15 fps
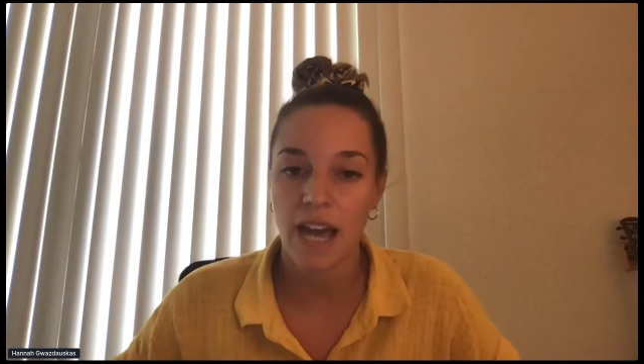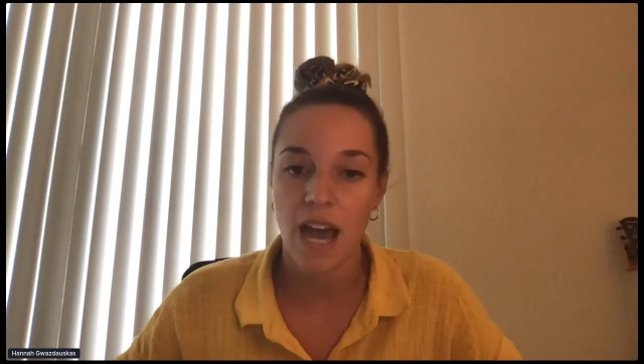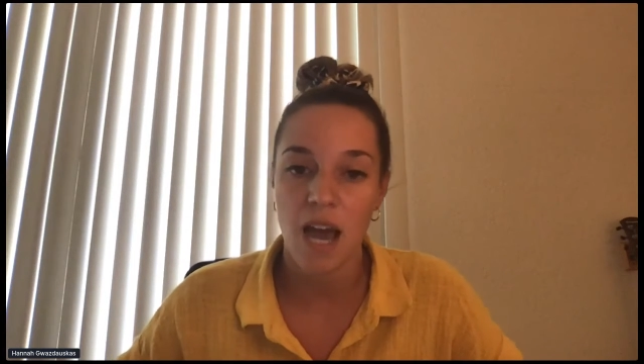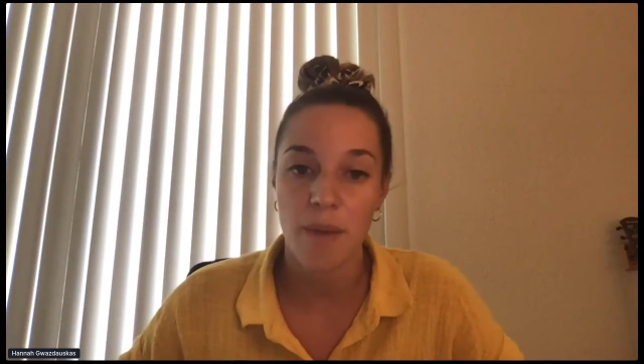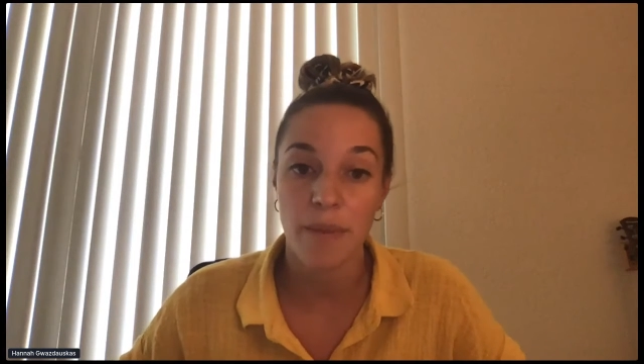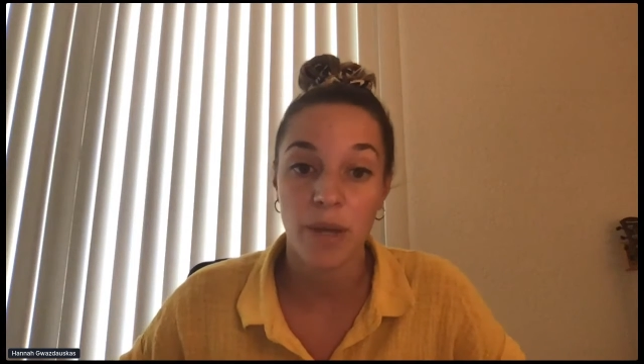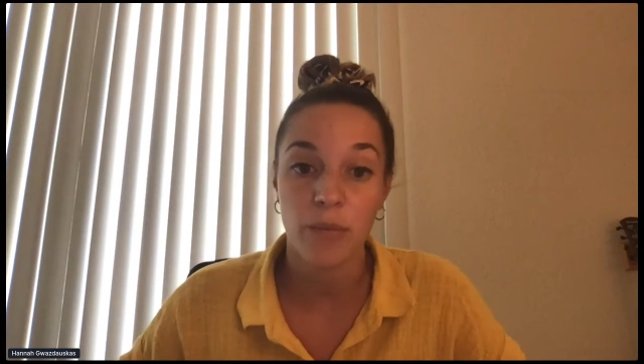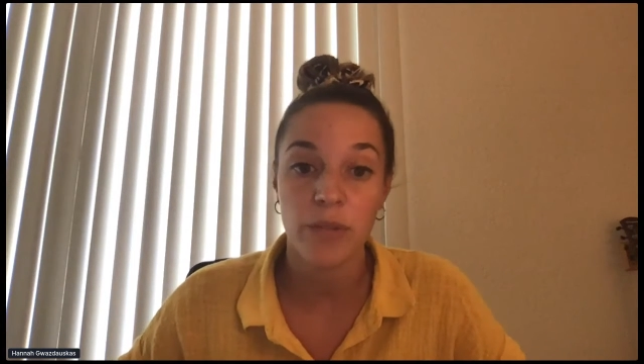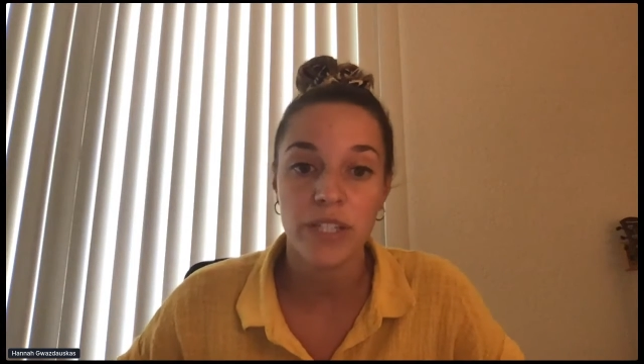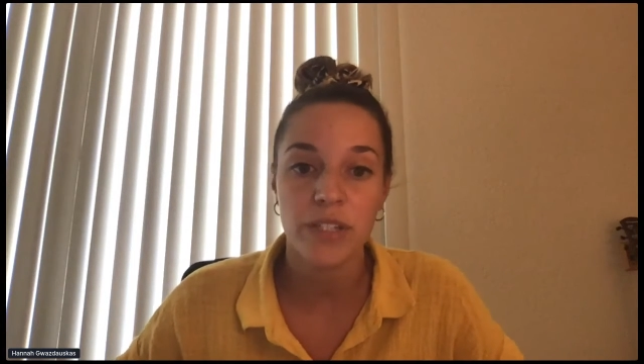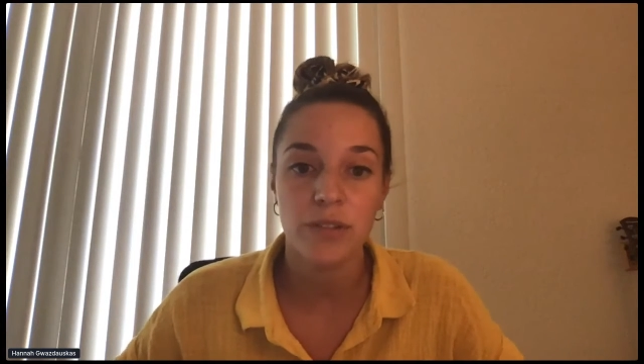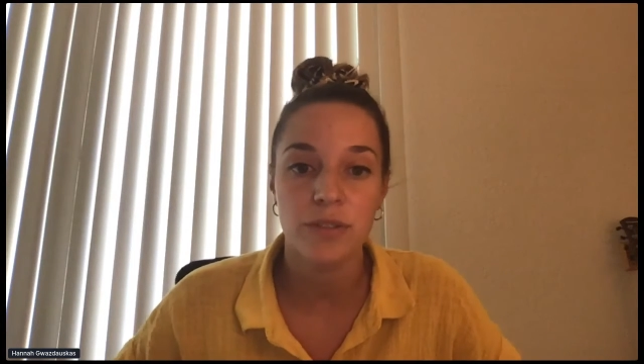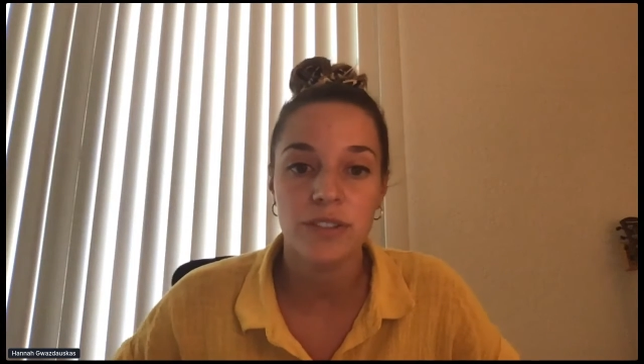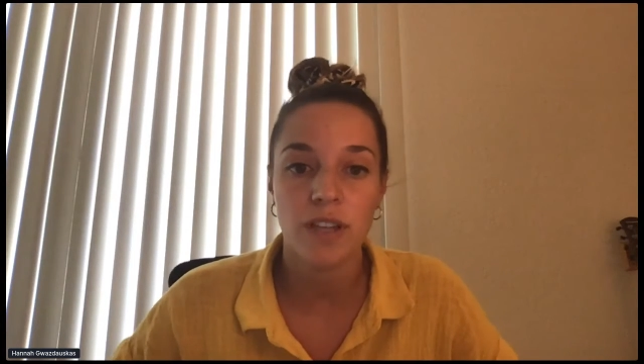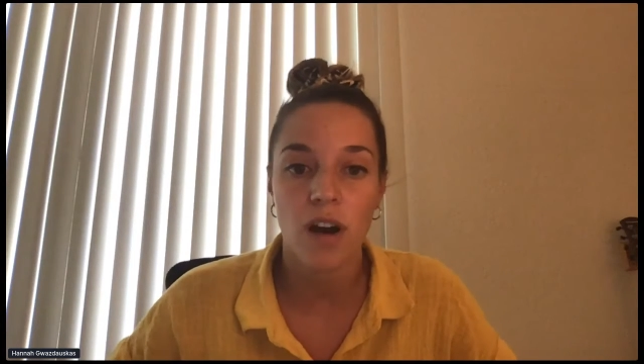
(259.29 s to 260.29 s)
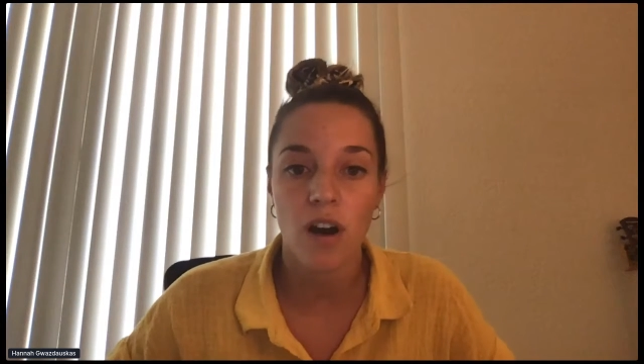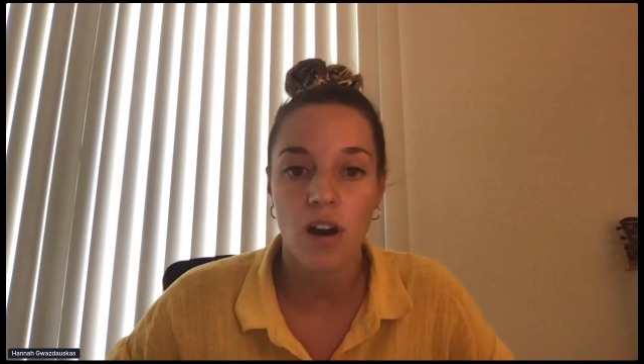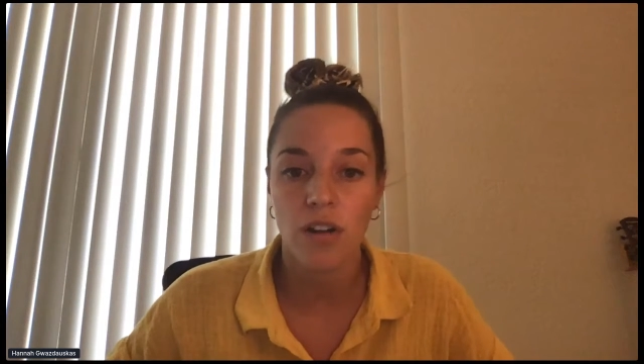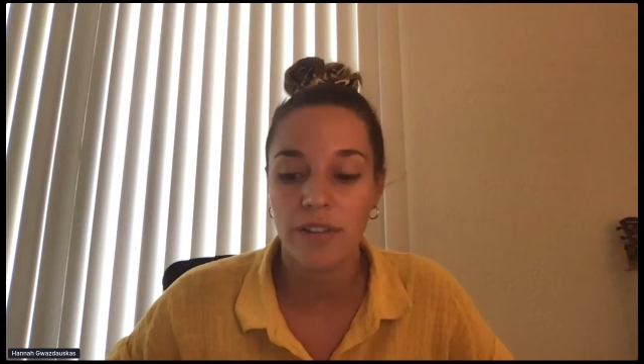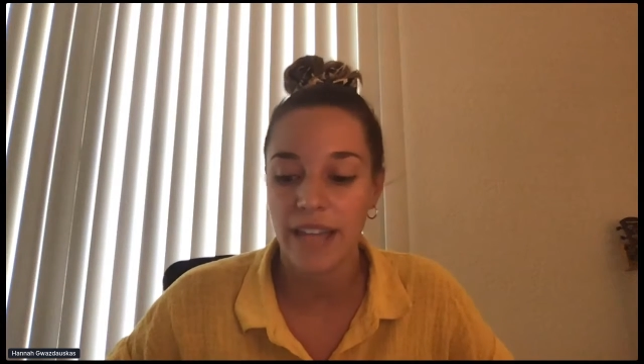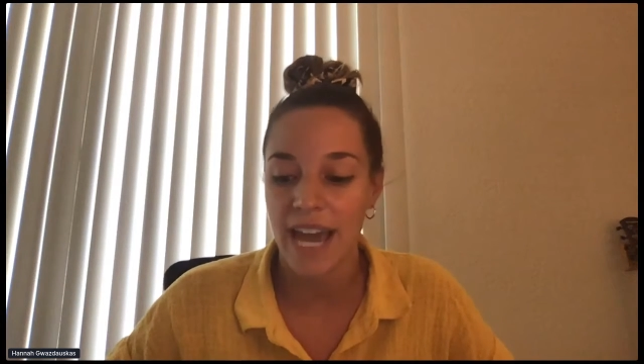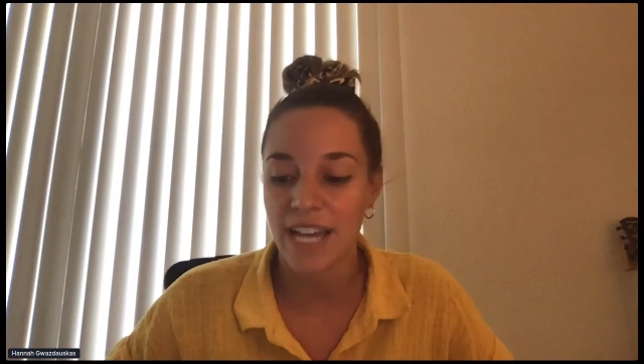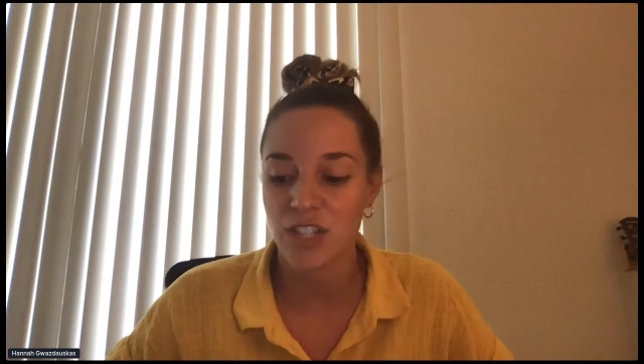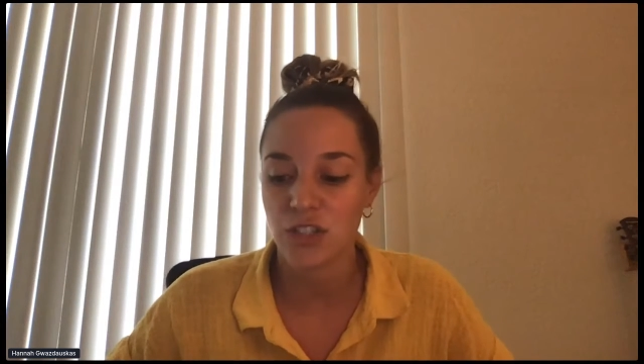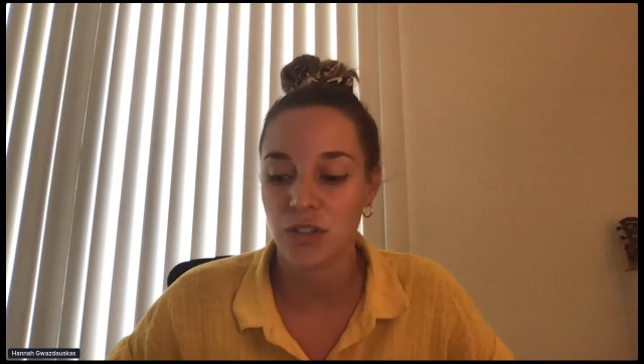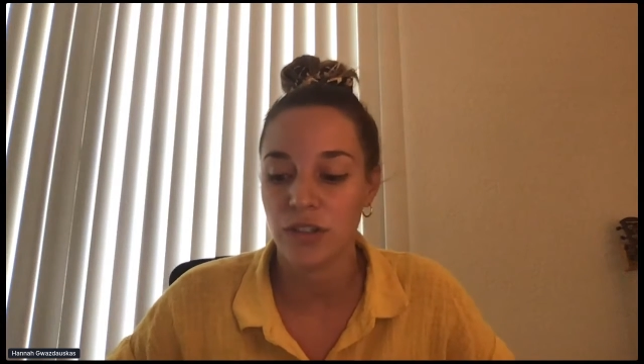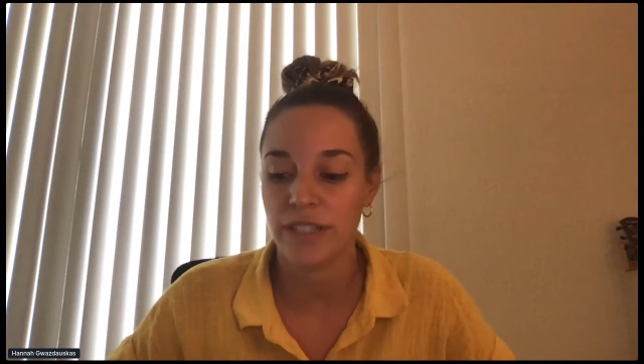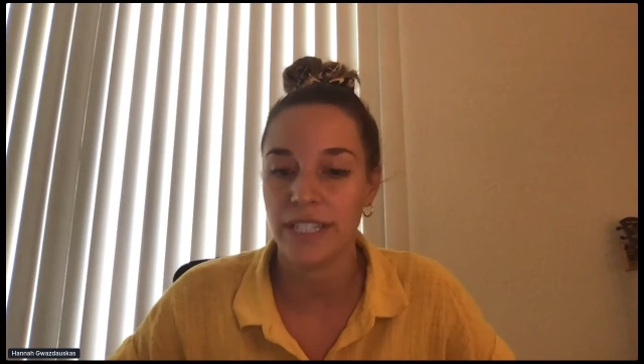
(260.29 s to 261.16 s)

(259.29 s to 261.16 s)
and we use all natural